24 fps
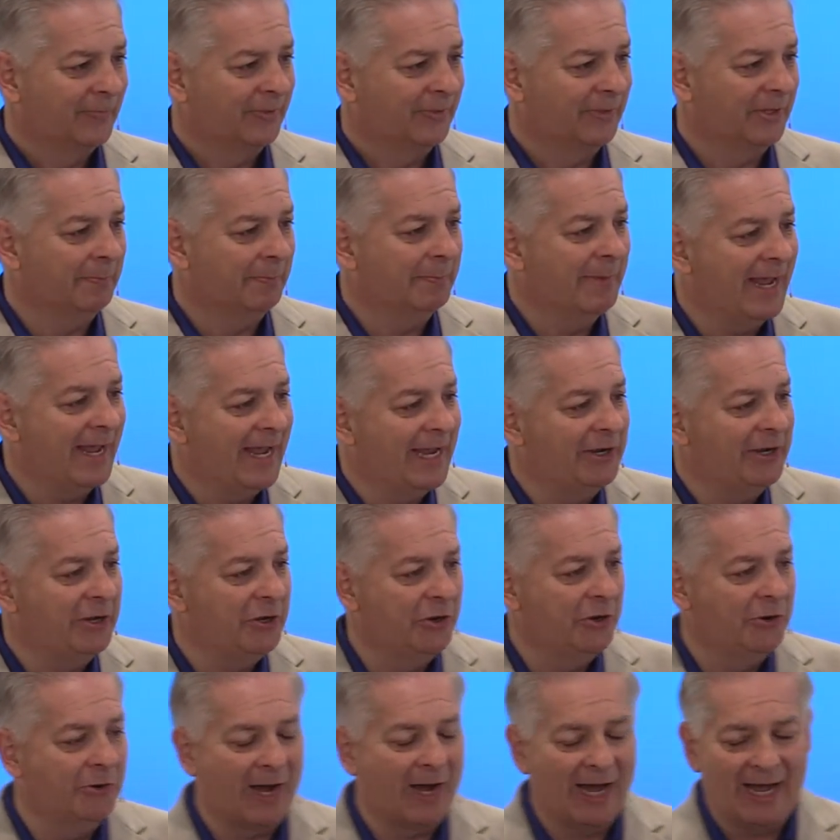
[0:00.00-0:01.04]
The man
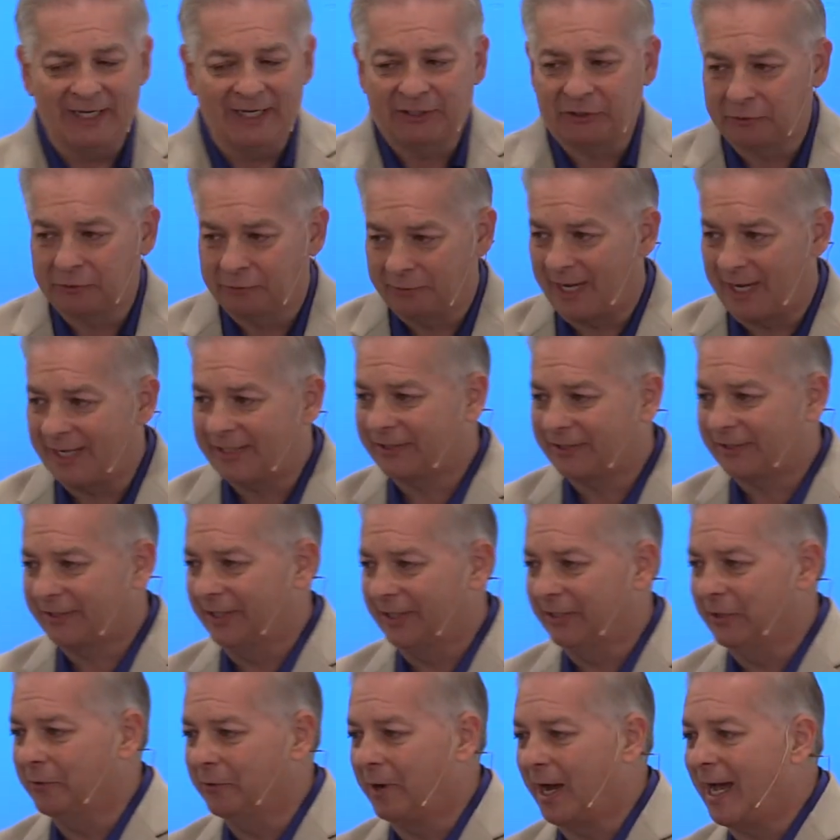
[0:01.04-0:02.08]
who I
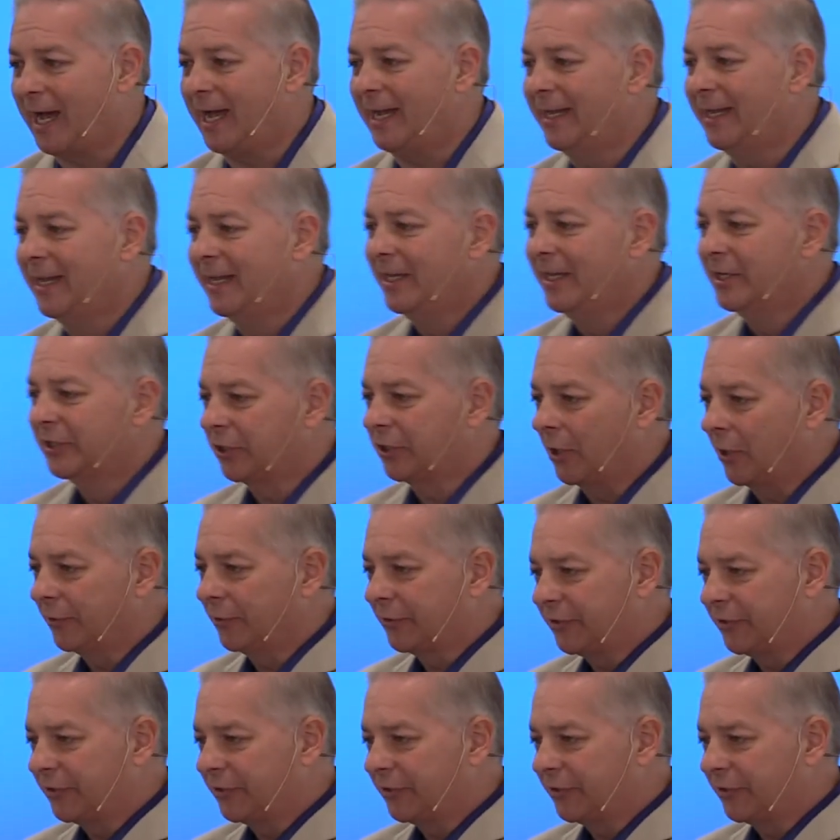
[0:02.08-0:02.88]
trusted, who I saw